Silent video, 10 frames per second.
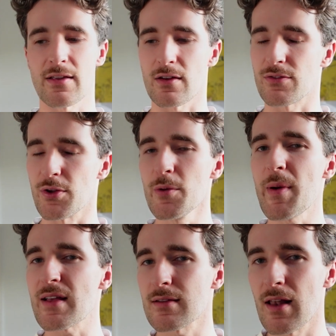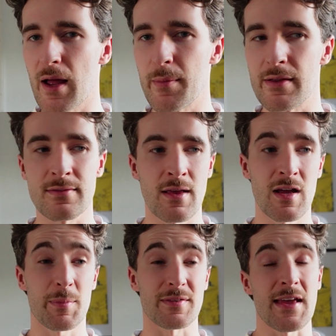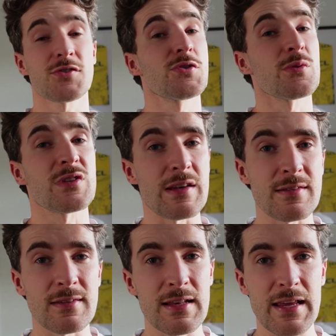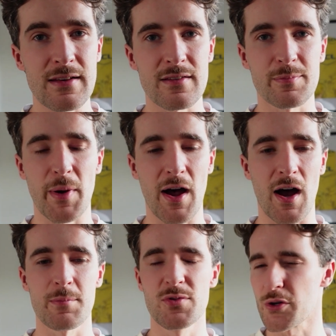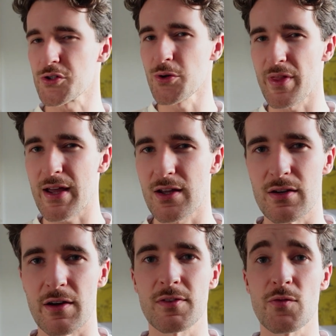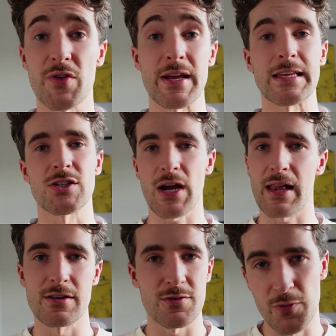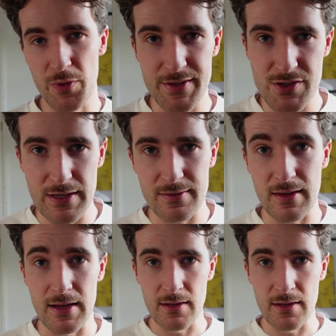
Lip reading: our two best climbers, potential GC leaders, but I'm not sure they're good enough to really challenge for the GC.